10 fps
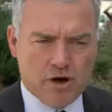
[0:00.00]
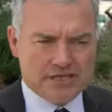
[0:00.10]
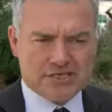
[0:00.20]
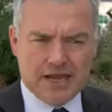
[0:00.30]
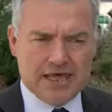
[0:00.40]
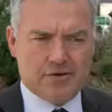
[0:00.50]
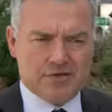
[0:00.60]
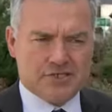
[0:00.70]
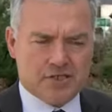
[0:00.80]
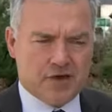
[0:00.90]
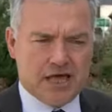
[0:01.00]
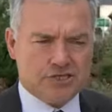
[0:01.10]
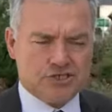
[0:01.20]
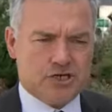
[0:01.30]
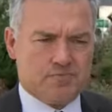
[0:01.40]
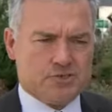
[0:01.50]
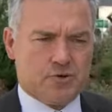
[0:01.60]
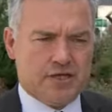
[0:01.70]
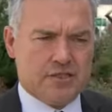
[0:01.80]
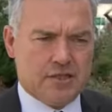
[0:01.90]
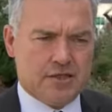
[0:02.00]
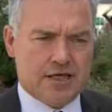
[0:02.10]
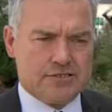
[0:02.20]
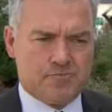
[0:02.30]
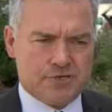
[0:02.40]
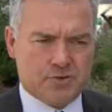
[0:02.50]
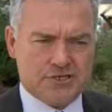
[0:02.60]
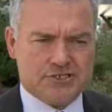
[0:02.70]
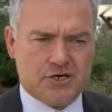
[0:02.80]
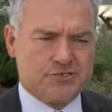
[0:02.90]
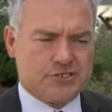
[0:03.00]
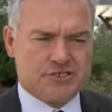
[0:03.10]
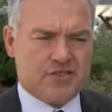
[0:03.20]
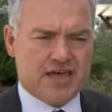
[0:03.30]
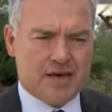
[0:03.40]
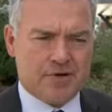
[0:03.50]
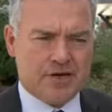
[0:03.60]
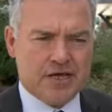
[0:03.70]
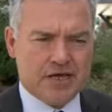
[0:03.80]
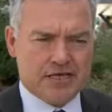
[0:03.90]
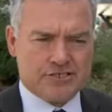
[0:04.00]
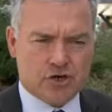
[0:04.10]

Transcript: What is clear is that the relationship between, the, uh, between Celsus and the government is